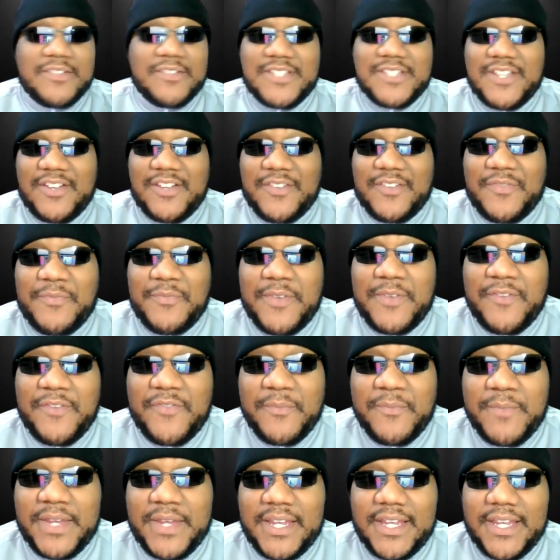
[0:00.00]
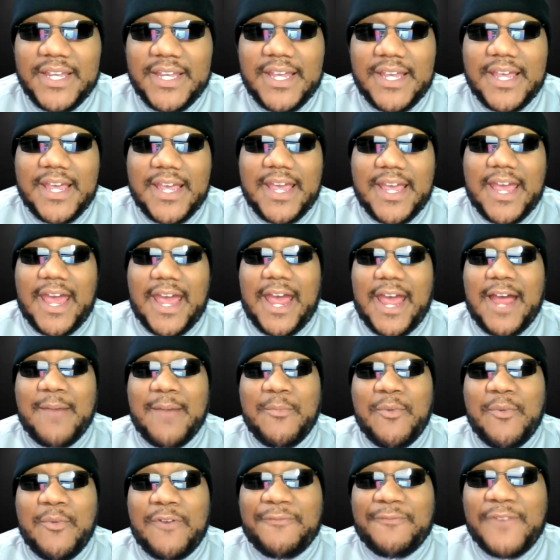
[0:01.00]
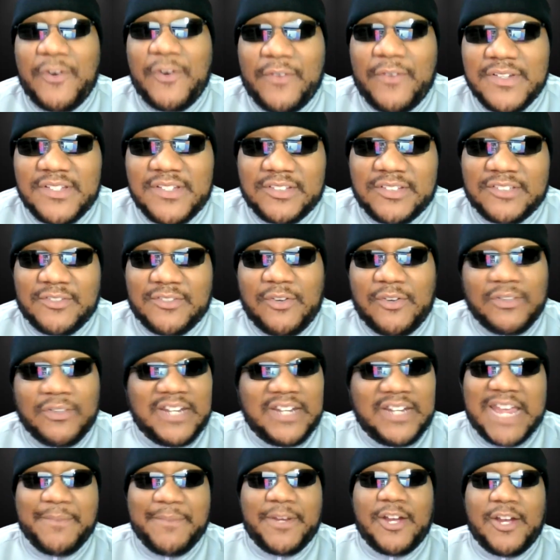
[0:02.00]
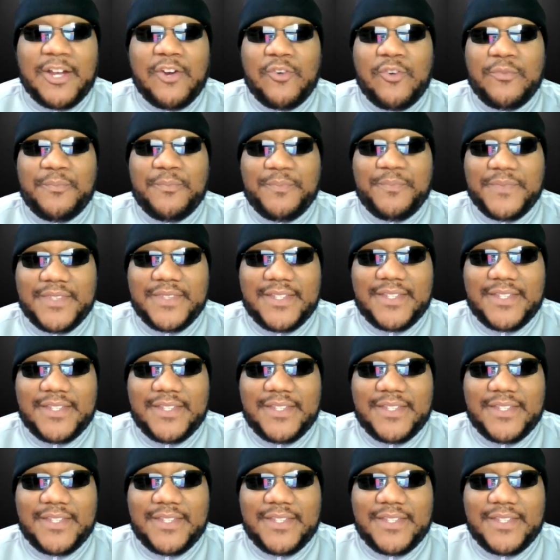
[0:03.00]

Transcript: I'll tell you for me, I'm more focused on the road than I am at home.